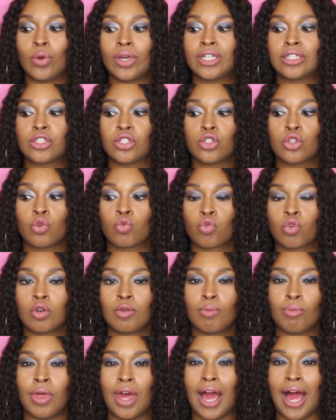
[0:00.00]
into the
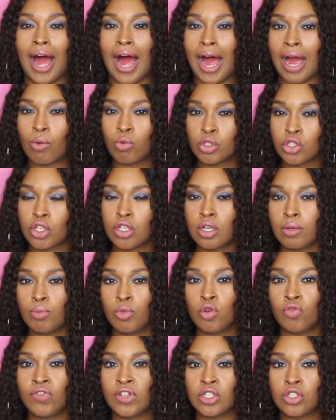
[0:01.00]
room that I was gonna
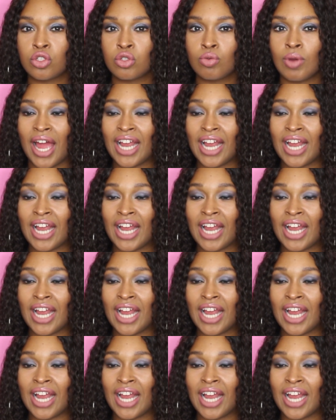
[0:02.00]
move into.